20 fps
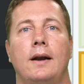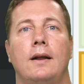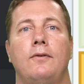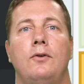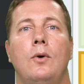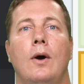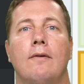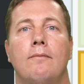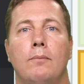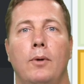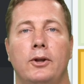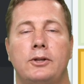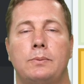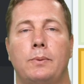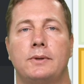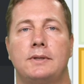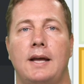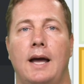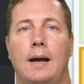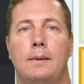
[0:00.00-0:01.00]
If you have
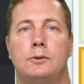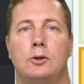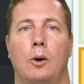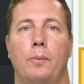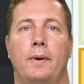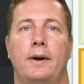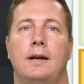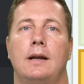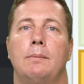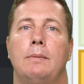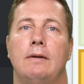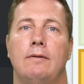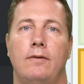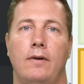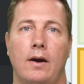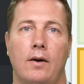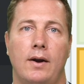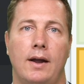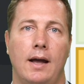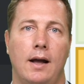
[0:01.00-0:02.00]
multiple tabs open, it can be
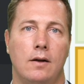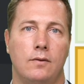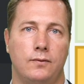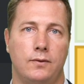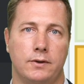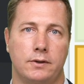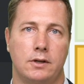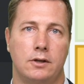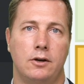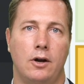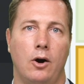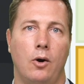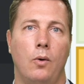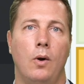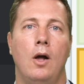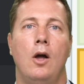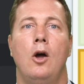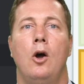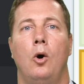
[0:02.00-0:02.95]
very helpful to know